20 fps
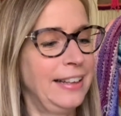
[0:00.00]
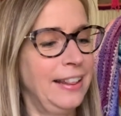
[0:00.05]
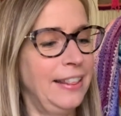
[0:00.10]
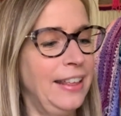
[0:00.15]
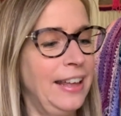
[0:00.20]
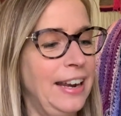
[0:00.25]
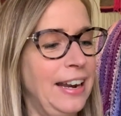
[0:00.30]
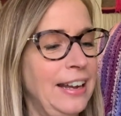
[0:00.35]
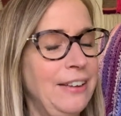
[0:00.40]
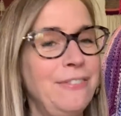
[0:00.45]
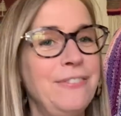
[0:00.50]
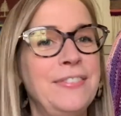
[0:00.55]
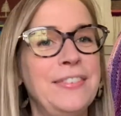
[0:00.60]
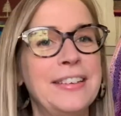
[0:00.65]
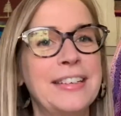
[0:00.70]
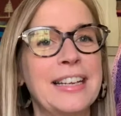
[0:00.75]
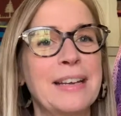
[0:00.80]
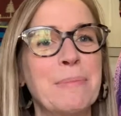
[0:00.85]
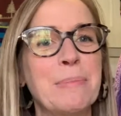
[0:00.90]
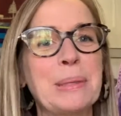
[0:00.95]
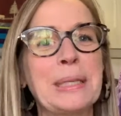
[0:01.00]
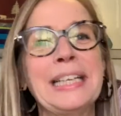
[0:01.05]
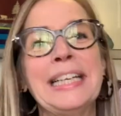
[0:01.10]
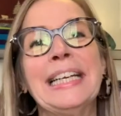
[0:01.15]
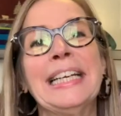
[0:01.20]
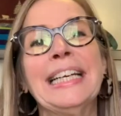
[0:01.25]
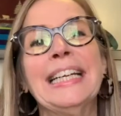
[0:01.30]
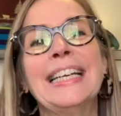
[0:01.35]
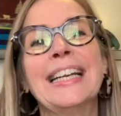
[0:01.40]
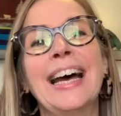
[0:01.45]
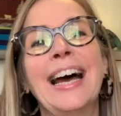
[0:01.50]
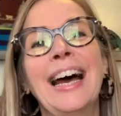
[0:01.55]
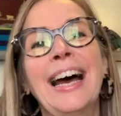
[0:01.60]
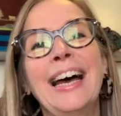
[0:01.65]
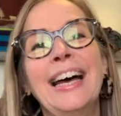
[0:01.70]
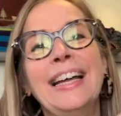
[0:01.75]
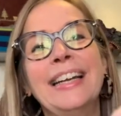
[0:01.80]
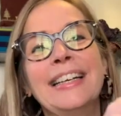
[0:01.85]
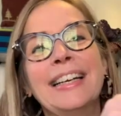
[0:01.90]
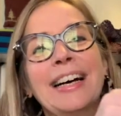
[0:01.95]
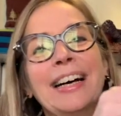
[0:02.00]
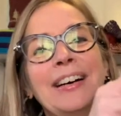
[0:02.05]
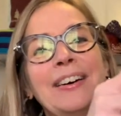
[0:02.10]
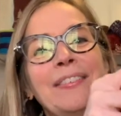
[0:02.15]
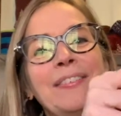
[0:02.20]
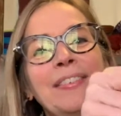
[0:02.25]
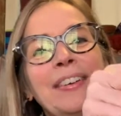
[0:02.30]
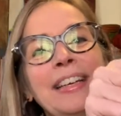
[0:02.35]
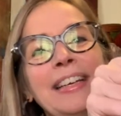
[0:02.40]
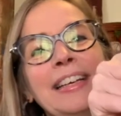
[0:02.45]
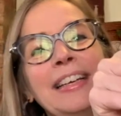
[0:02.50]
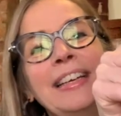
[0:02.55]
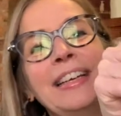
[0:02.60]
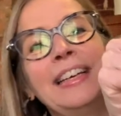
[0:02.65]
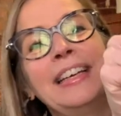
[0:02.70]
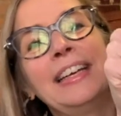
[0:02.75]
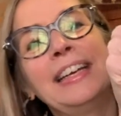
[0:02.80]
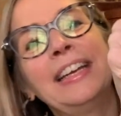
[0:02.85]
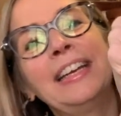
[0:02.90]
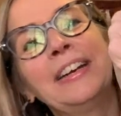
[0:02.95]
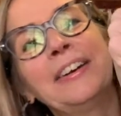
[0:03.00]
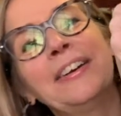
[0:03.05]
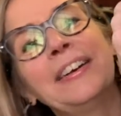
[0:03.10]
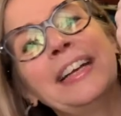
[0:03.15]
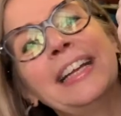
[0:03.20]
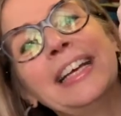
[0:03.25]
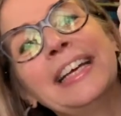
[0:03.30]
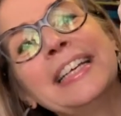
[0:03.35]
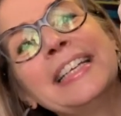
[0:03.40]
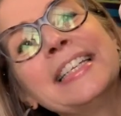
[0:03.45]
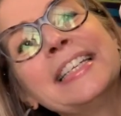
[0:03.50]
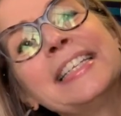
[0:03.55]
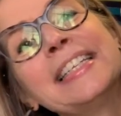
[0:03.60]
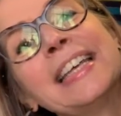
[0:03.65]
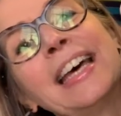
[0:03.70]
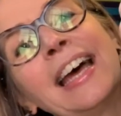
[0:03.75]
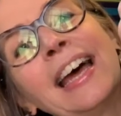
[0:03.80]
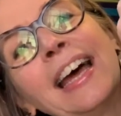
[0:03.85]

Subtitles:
that I completed, and here it is.